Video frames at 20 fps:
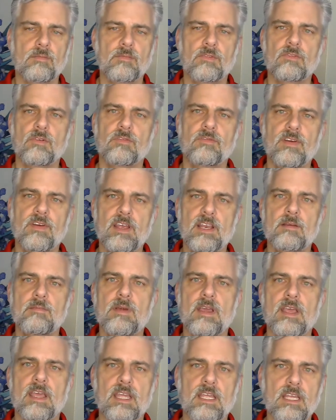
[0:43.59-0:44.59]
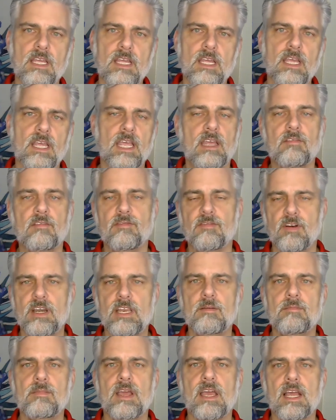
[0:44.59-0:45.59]
So Fannie Mae and
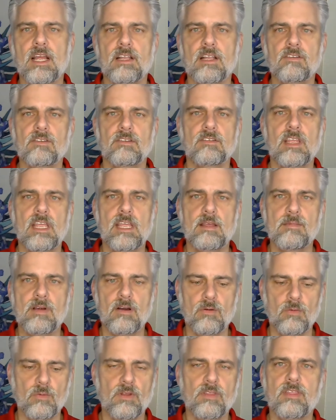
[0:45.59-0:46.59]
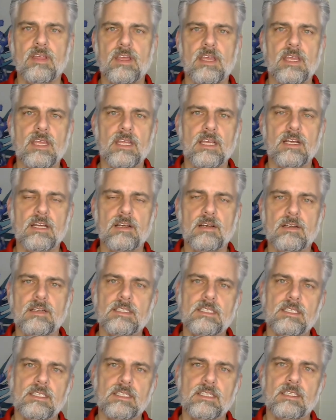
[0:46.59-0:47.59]
Freddie Mac just came out with
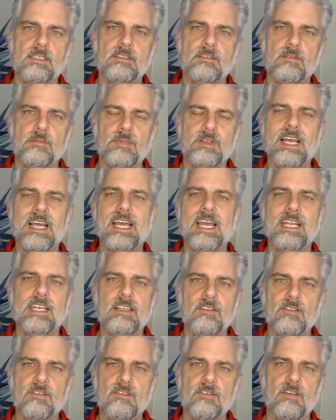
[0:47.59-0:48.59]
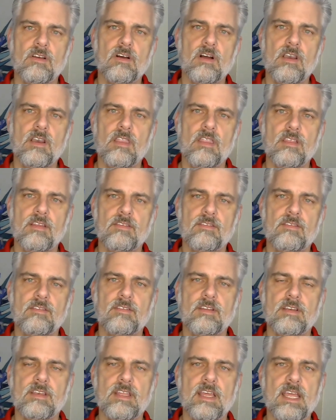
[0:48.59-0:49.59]
some guidance on this
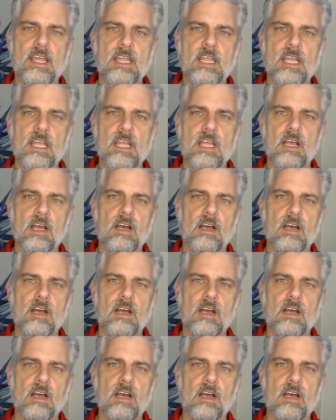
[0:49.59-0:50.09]
today.